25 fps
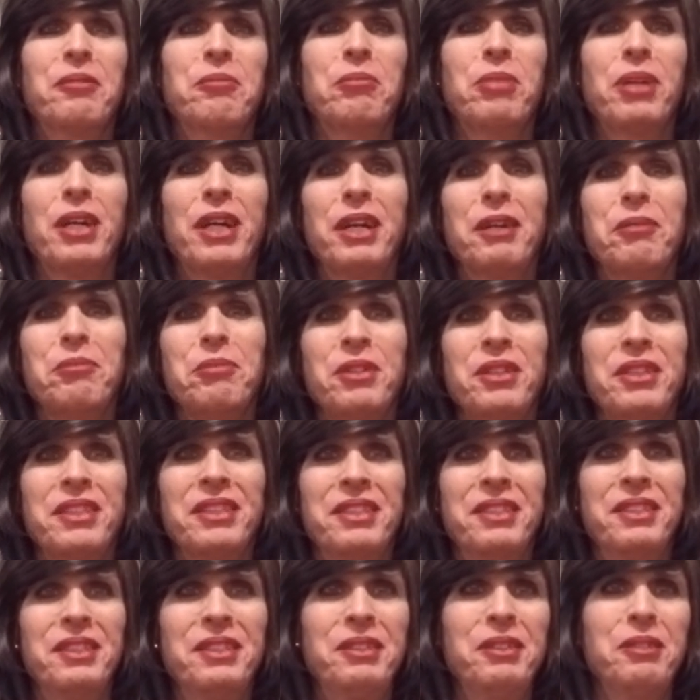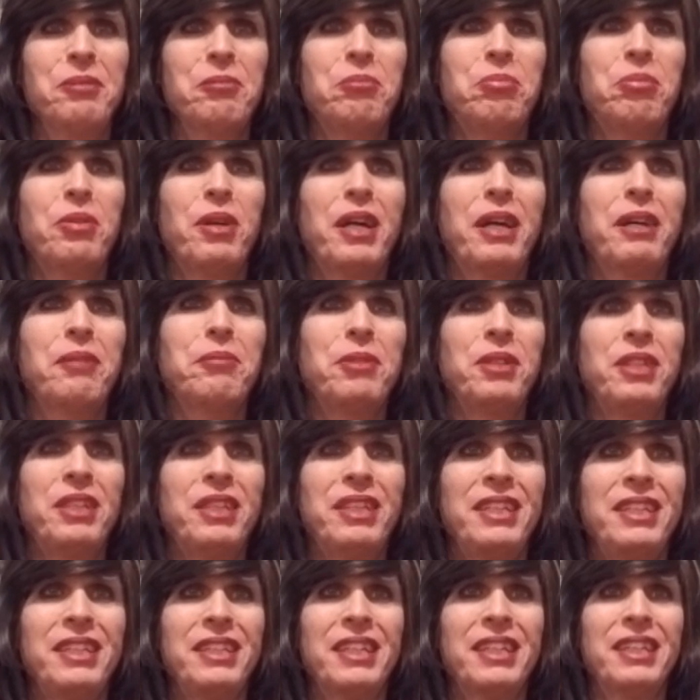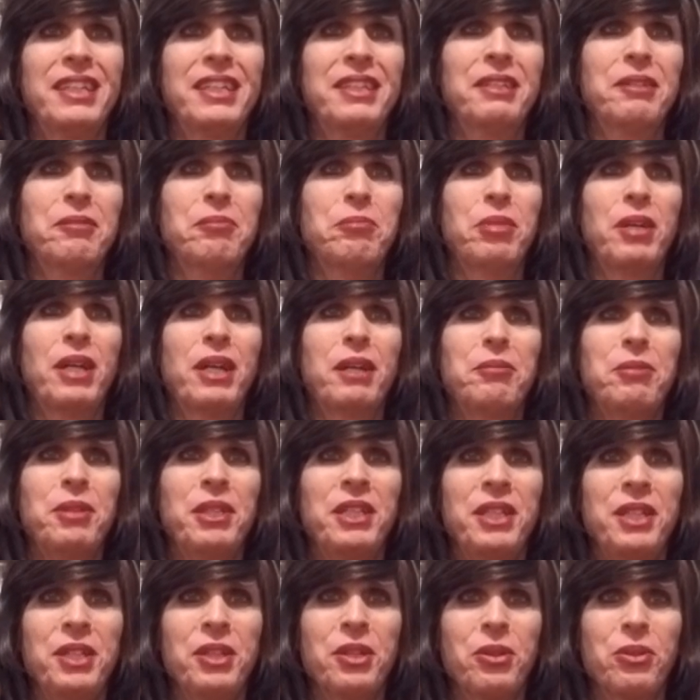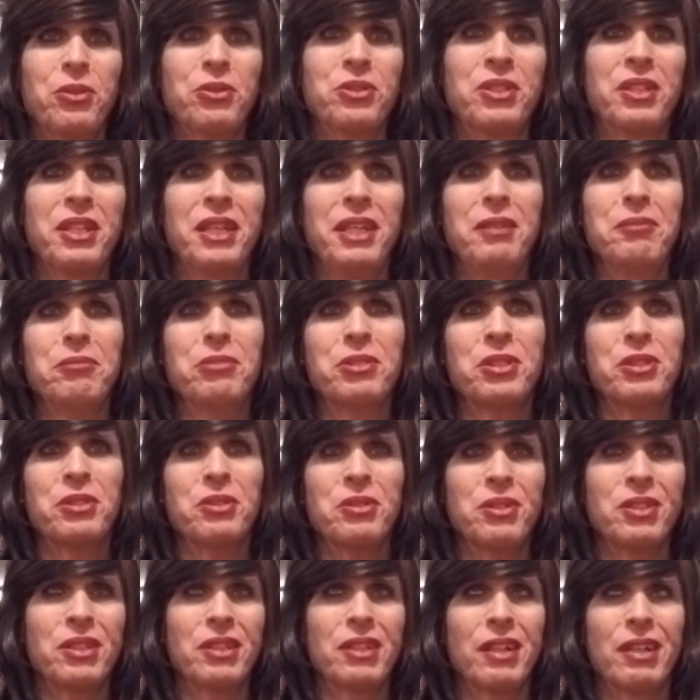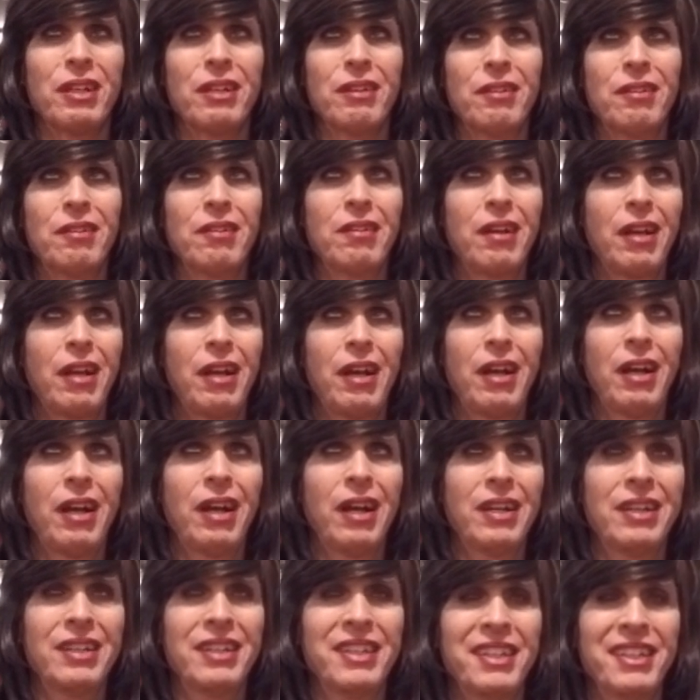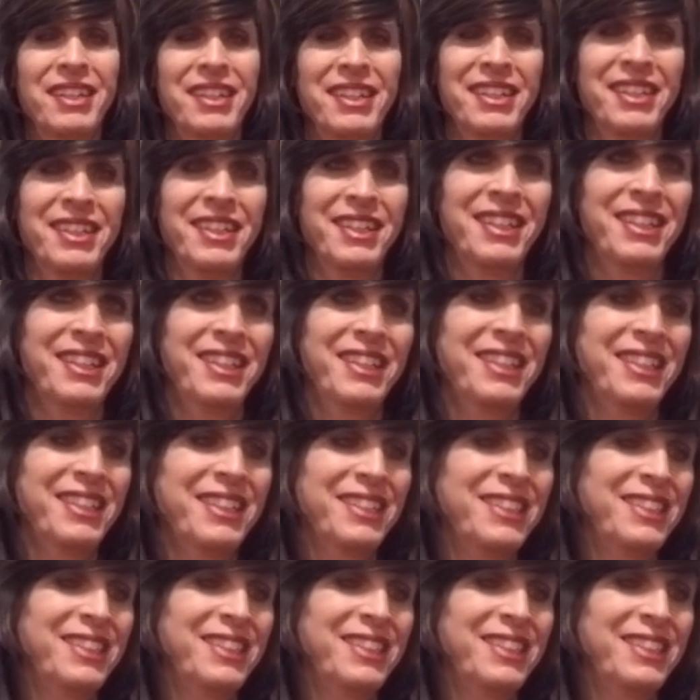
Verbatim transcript: Nothing wrong with the silver bullet. Bobby, the old teamster, you know. I